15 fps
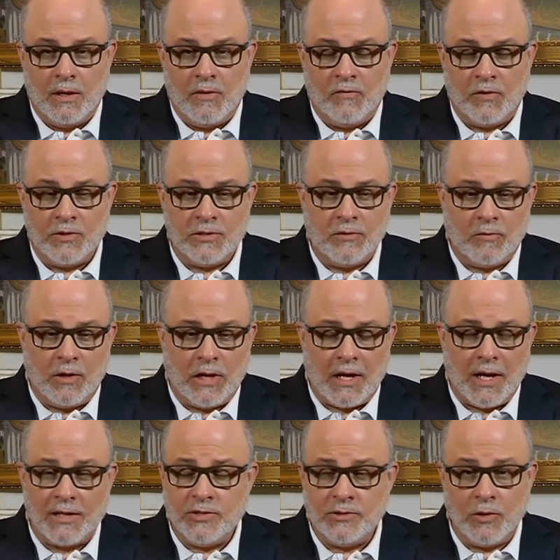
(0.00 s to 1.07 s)
First of all,
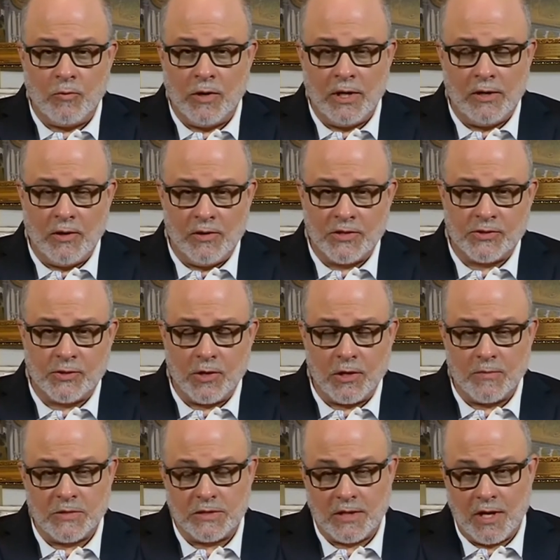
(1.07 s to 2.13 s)
I still want to know the
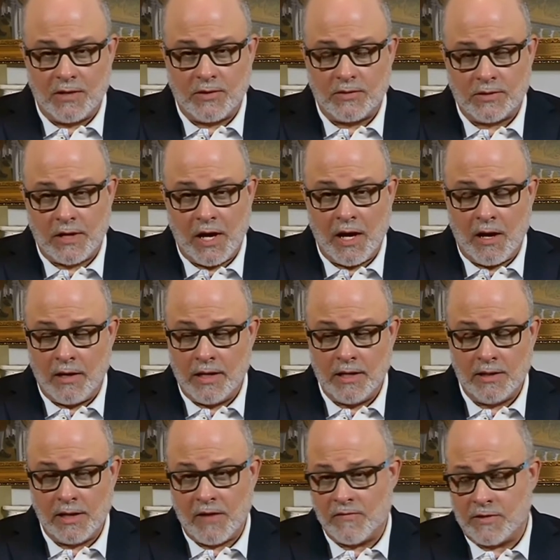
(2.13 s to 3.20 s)
circumstances of how he
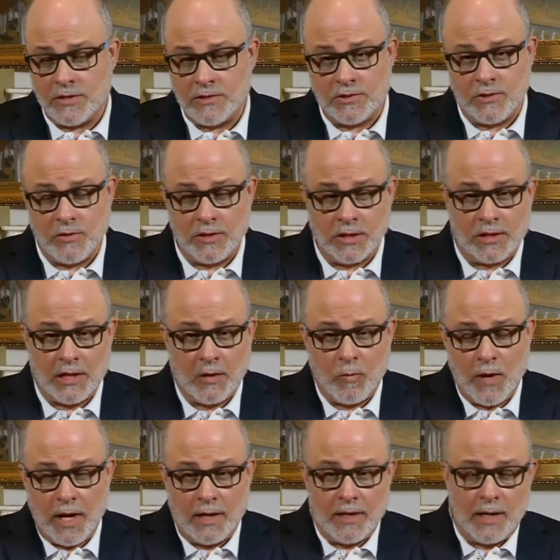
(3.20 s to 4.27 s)
left his unit and
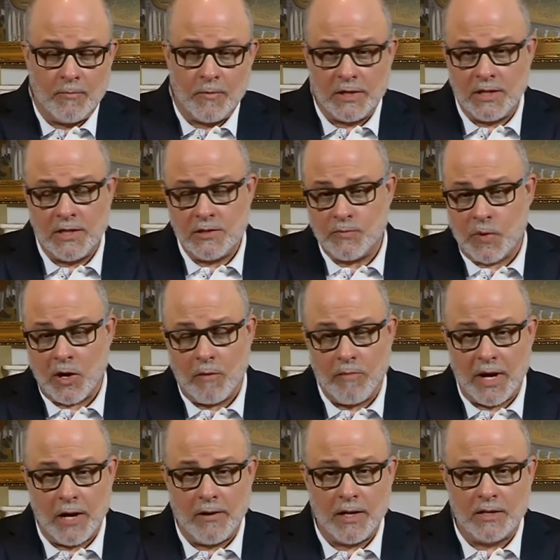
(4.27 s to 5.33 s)
wound up with these
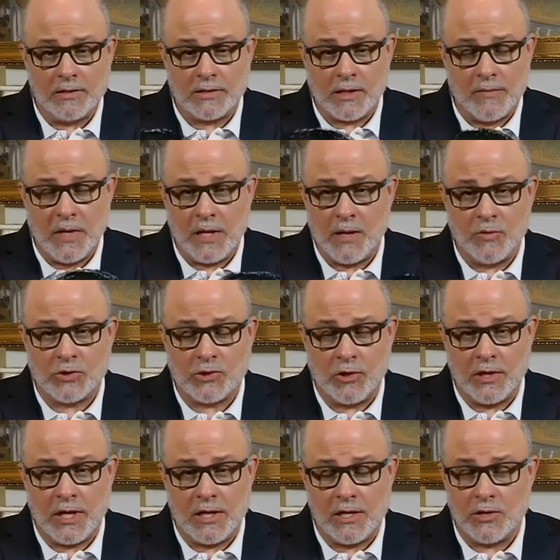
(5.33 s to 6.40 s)
barbarians. I mean, I'm
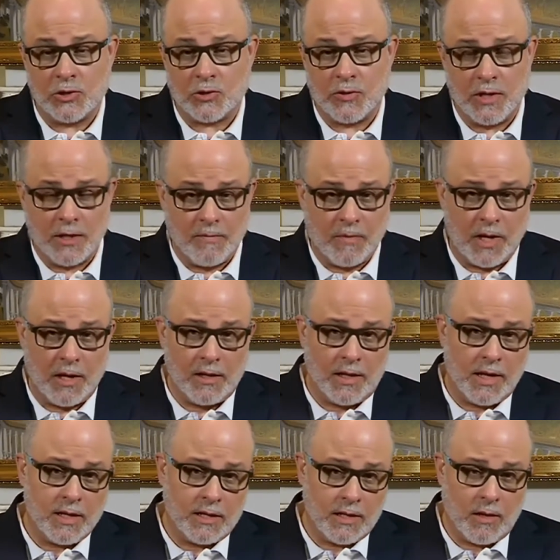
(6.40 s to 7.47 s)
sure they didn't treat him
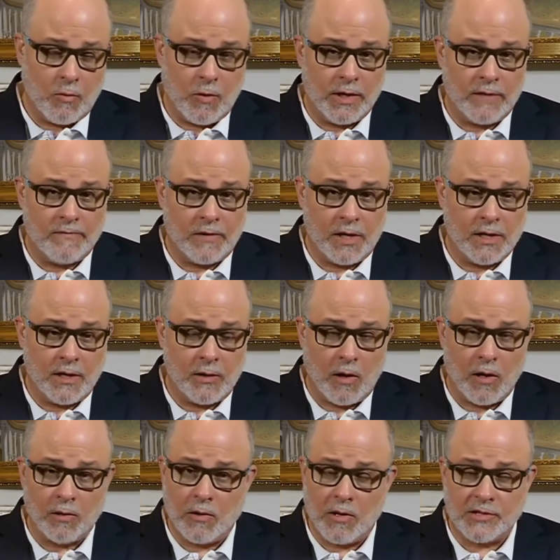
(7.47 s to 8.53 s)
like one of a
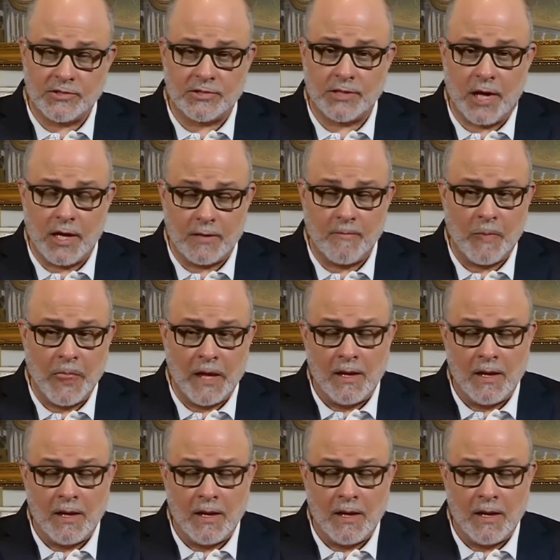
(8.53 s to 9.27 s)
long-lost son.